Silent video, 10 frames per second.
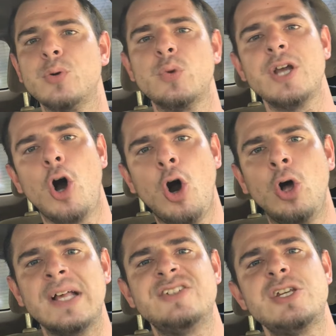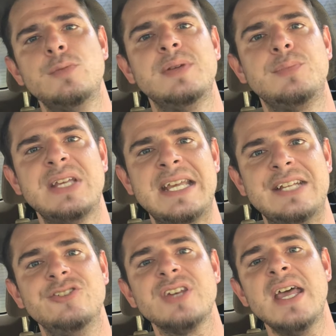but we all as human
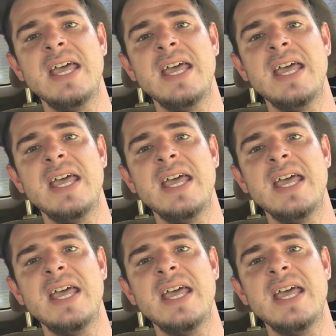beings